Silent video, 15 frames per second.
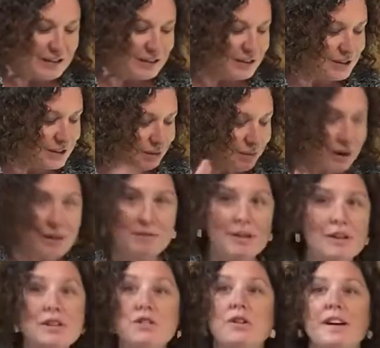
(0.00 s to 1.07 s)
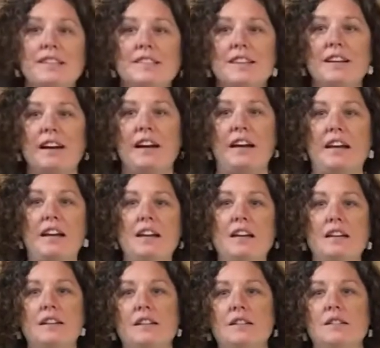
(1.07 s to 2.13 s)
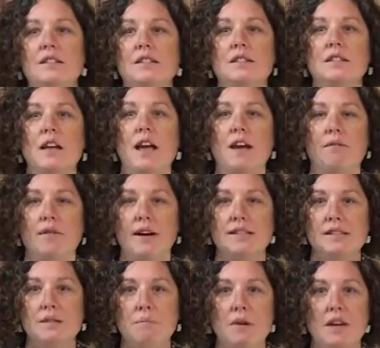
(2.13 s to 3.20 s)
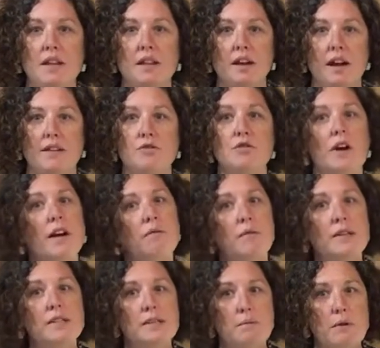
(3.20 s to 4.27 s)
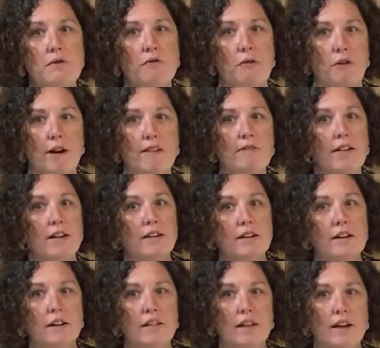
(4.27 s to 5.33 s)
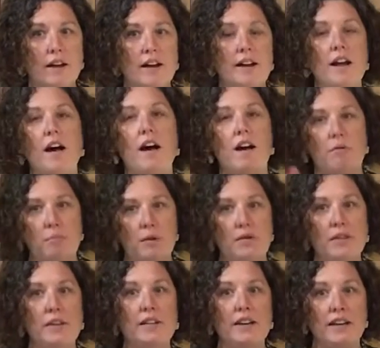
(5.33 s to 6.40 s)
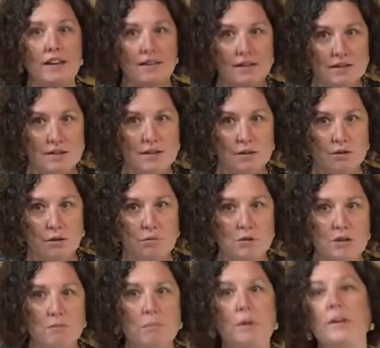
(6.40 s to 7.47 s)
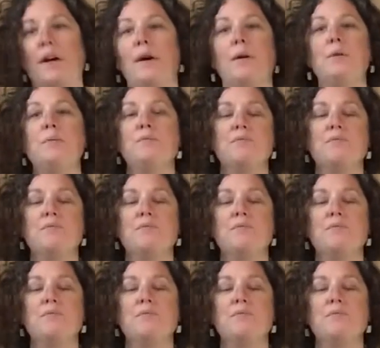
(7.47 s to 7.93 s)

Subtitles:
So what I'm going to try tonight is a recipe that I tried once before. I found it online. I'll put the link in the description below.